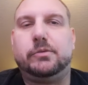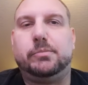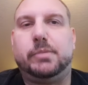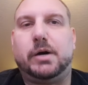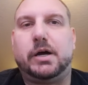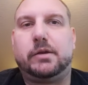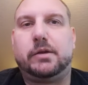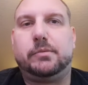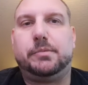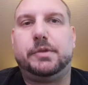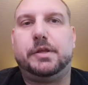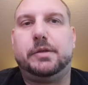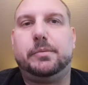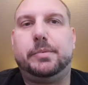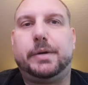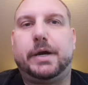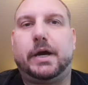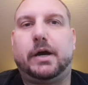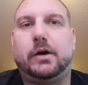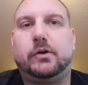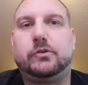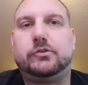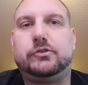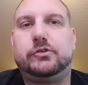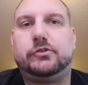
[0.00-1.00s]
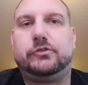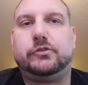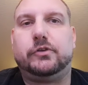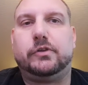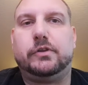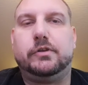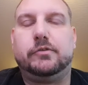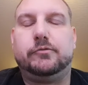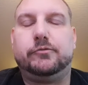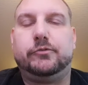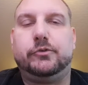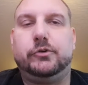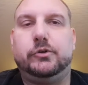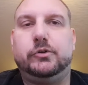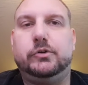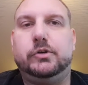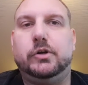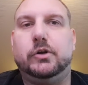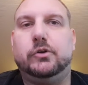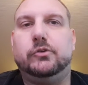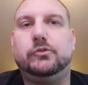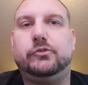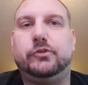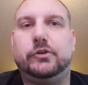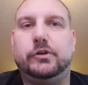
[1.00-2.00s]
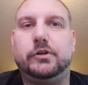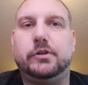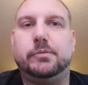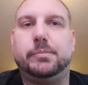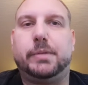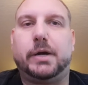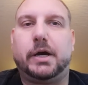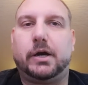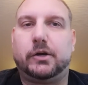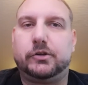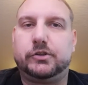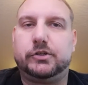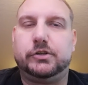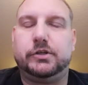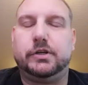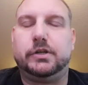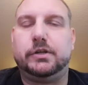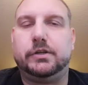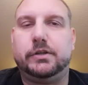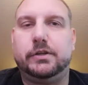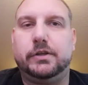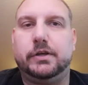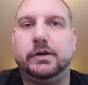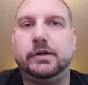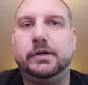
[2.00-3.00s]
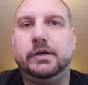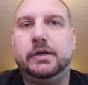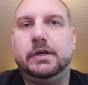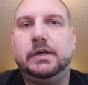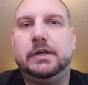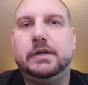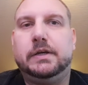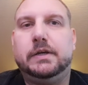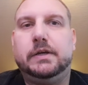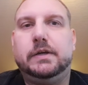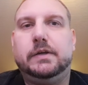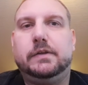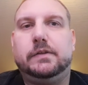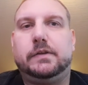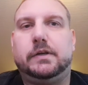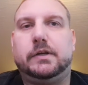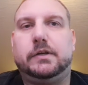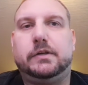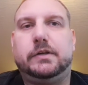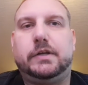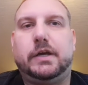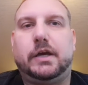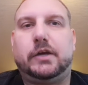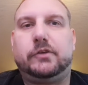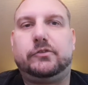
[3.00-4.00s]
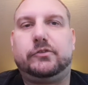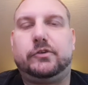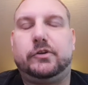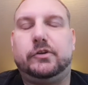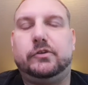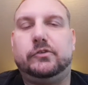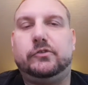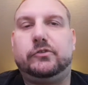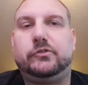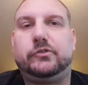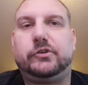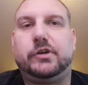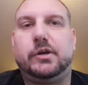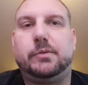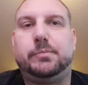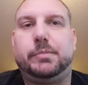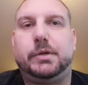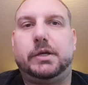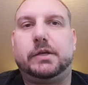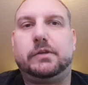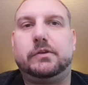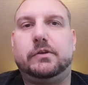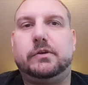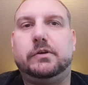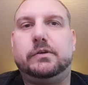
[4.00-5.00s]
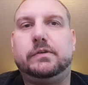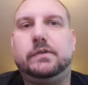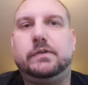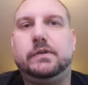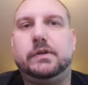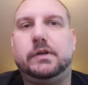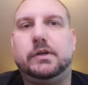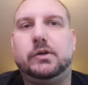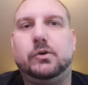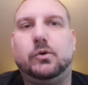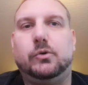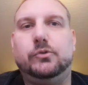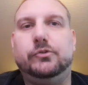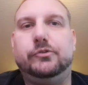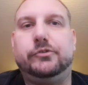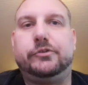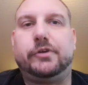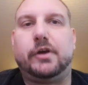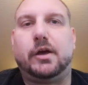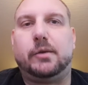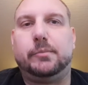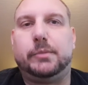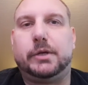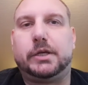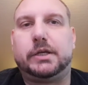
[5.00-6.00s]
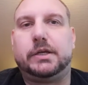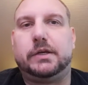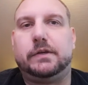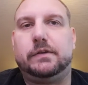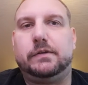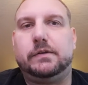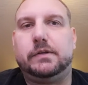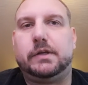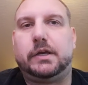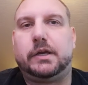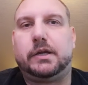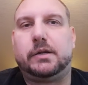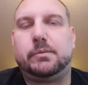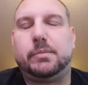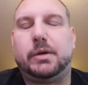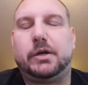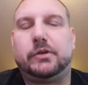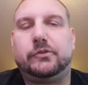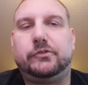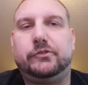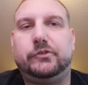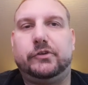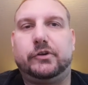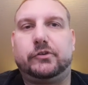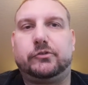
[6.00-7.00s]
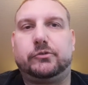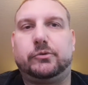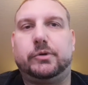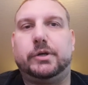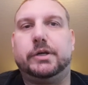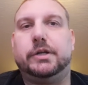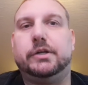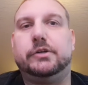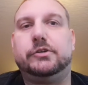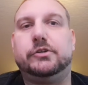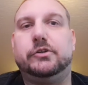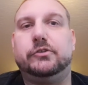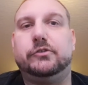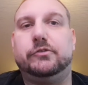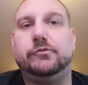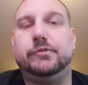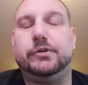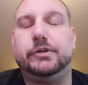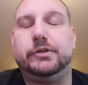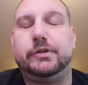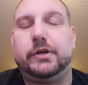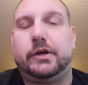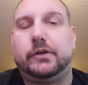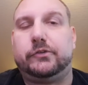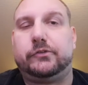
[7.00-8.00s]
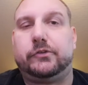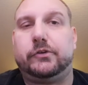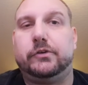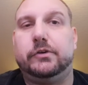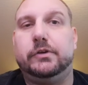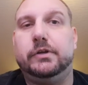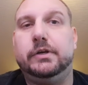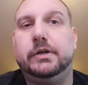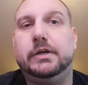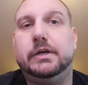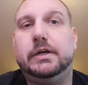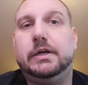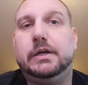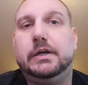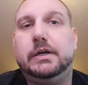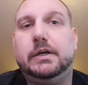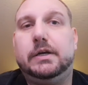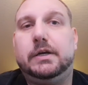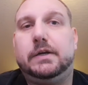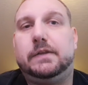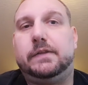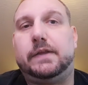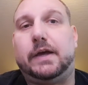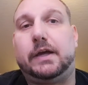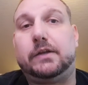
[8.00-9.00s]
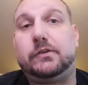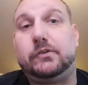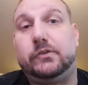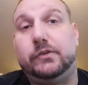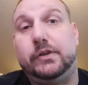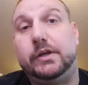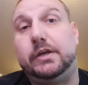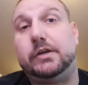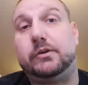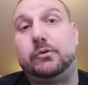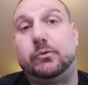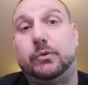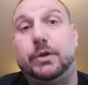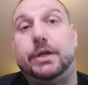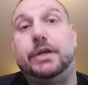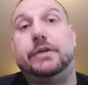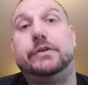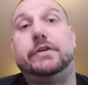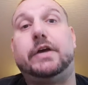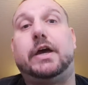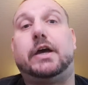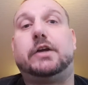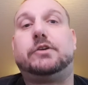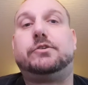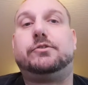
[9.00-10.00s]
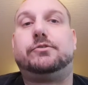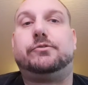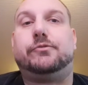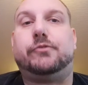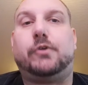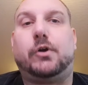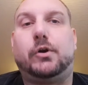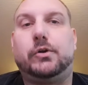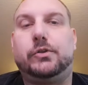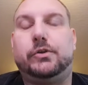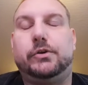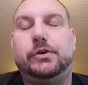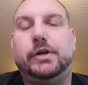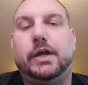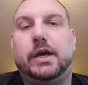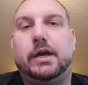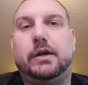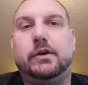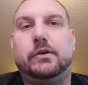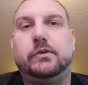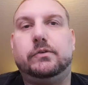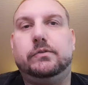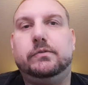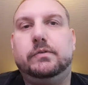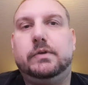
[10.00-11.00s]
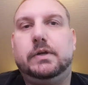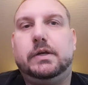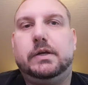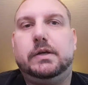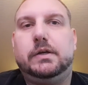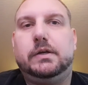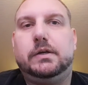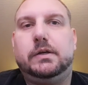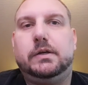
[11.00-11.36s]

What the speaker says: the bottom of the pouch, so the food goes into the pouch and into the intestines, skipping the old stomach and about 6 or 8 inches of intestine. That's then reattached farther down,